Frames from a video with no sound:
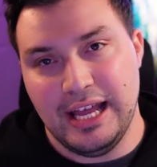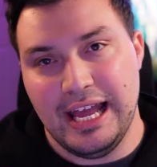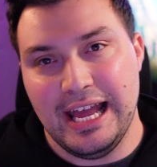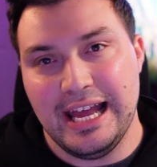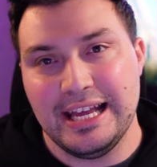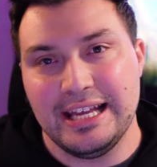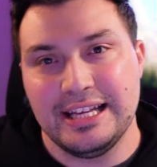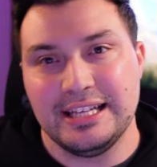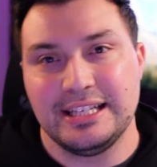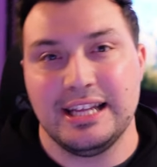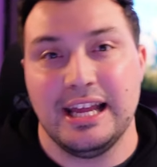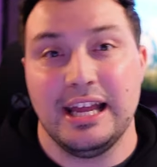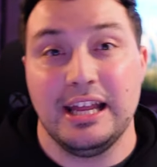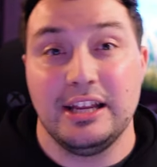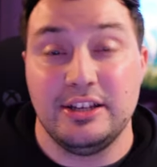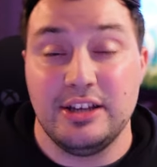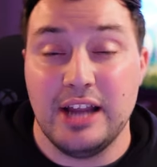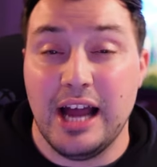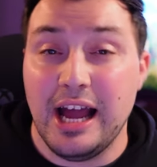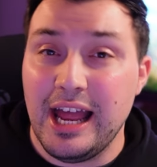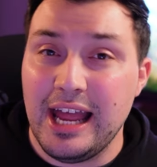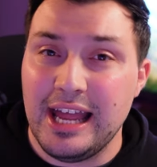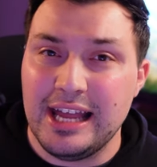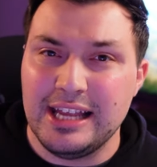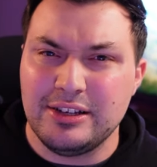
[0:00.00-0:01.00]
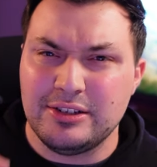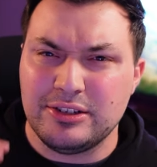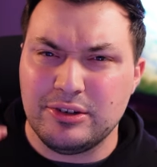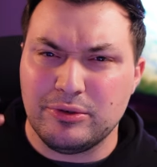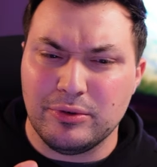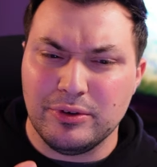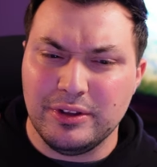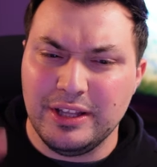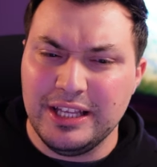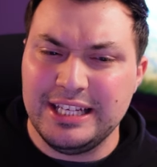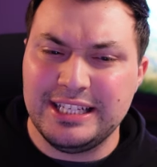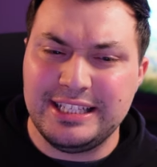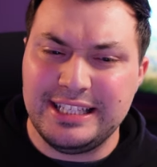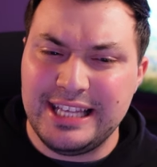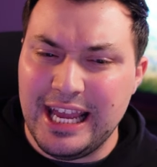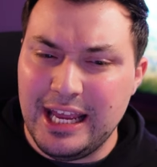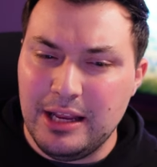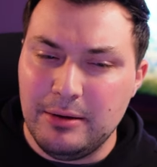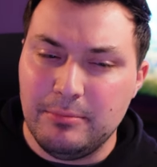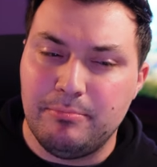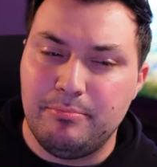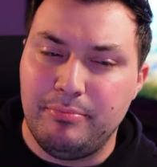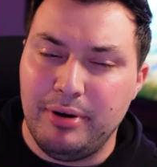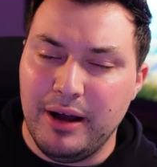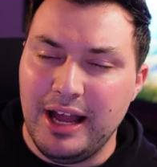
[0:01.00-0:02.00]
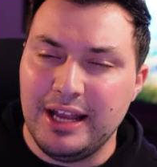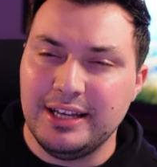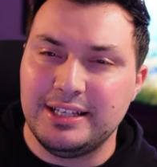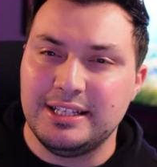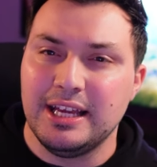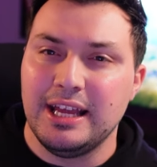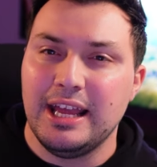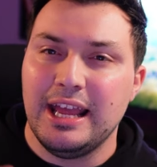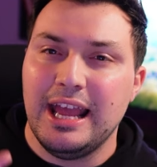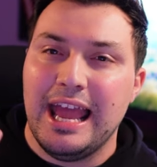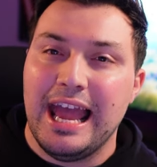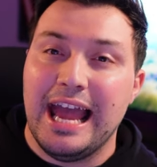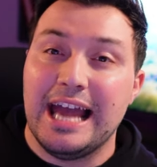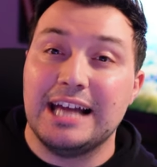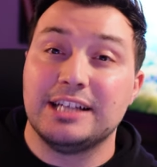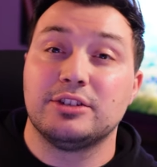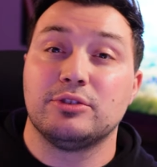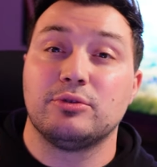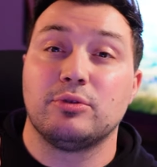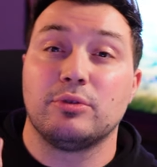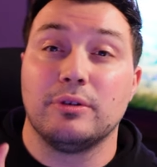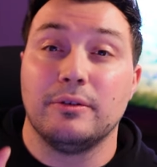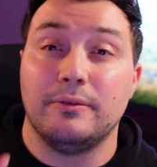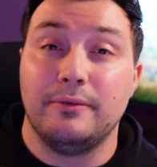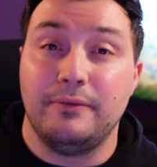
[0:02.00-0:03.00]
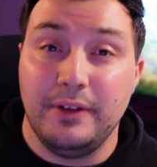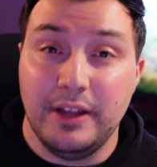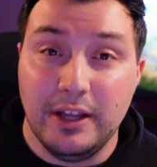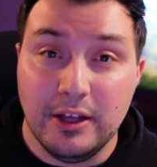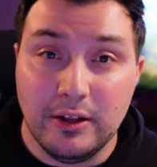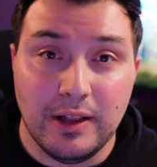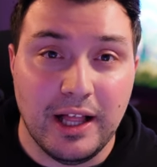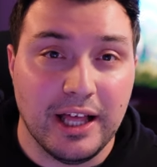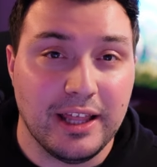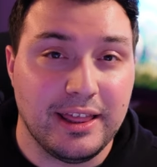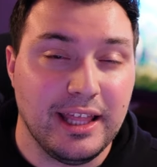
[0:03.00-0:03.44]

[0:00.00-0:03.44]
as a, not as a release date, but as a reveal.